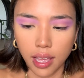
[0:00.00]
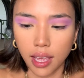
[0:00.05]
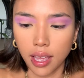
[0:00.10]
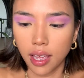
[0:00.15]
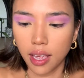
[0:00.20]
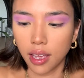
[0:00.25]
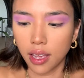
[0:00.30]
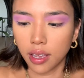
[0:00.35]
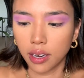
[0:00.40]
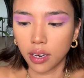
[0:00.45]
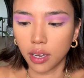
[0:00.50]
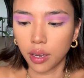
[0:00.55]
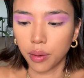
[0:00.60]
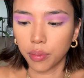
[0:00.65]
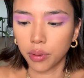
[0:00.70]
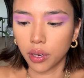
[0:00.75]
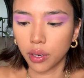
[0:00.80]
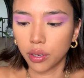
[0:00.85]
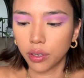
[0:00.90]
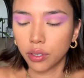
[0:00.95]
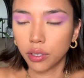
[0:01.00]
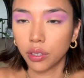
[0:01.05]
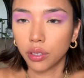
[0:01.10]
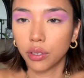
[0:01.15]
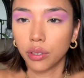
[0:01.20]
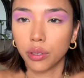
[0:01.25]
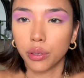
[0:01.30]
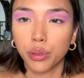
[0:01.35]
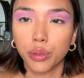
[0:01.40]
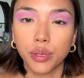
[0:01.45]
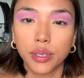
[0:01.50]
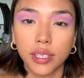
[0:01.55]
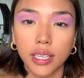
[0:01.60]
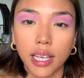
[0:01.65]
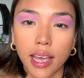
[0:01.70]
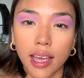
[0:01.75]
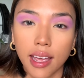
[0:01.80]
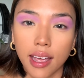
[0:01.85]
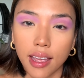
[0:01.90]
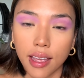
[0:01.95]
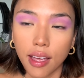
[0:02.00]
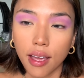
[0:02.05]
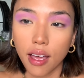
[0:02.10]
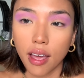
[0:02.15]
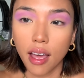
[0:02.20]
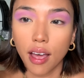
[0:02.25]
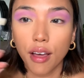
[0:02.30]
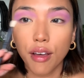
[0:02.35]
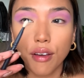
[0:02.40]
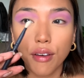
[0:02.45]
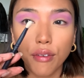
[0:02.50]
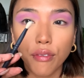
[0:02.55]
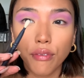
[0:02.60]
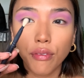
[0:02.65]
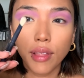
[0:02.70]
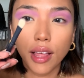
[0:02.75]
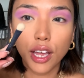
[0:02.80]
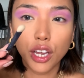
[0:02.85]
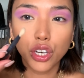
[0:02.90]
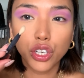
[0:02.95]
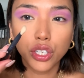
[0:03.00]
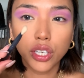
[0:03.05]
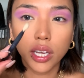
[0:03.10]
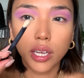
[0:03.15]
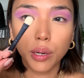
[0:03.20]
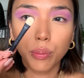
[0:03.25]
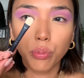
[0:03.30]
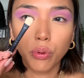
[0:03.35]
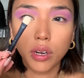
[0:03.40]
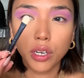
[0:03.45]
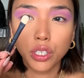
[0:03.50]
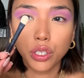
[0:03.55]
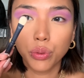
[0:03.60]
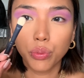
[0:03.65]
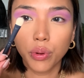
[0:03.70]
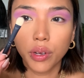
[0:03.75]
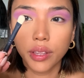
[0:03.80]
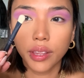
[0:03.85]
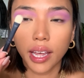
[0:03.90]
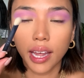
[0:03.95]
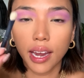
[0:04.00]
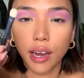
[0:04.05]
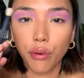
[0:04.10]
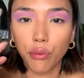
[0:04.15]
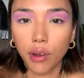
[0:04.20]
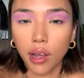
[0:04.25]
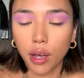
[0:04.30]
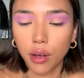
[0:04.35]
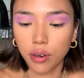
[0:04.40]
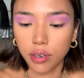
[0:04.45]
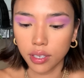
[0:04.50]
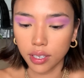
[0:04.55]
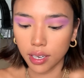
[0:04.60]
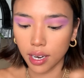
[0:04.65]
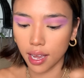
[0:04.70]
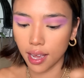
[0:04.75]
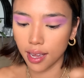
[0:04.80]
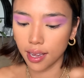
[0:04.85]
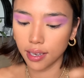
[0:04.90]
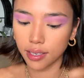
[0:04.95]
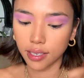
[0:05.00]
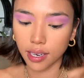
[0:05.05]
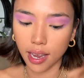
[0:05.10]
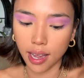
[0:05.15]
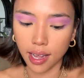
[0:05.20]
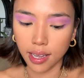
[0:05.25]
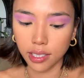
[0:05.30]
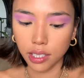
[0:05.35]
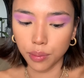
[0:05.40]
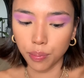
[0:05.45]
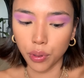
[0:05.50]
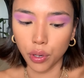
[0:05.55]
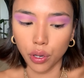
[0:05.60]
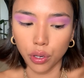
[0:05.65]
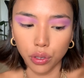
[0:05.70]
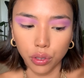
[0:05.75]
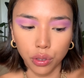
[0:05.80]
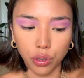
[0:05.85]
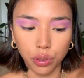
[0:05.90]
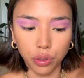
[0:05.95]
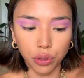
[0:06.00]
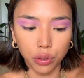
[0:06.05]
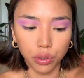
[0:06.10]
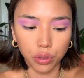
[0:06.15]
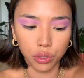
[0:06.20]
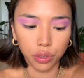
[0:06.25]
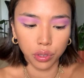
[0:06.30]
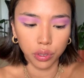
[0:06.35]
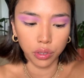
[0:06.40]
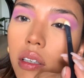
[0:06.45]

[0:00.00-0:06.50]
and I'm going to use a flat shader brush with a rounded edge as per usual.